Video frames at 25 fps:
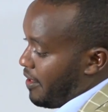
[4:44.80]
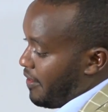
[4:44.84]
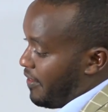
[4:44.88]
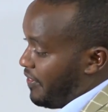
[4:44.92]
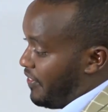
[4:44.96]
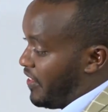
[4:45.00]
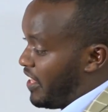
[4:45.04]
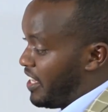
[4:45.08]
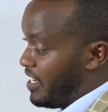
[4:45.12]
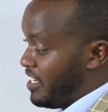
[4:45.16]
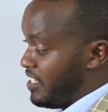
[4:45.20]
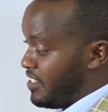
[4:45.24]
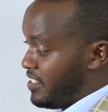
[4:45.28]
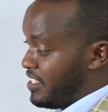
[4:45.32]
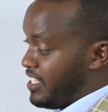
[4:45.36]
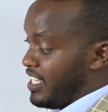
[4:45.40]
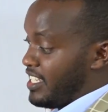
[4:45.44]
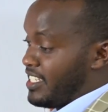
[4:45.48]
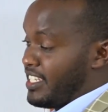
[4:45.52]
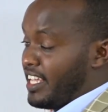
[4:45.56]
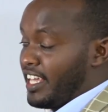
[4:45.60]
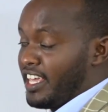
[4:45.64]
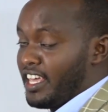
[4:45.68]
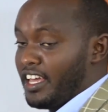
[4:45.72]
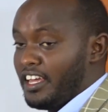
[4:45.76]
That is the
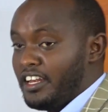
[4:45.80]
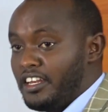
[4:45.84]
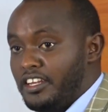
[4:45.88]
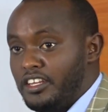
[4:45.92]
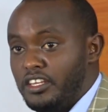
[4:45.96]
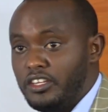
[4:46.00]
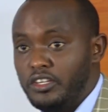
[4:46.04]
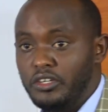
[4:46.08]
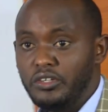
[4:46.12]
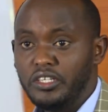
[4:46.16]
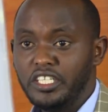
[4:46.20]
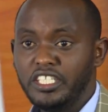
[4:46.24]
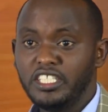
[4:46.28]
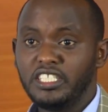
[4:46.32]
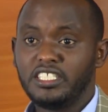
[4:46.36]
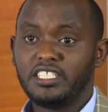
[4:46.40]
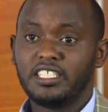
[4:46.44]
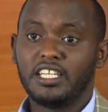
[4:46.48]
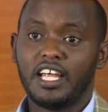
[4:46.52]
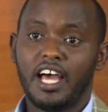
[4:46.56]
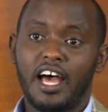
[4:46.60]
second unit,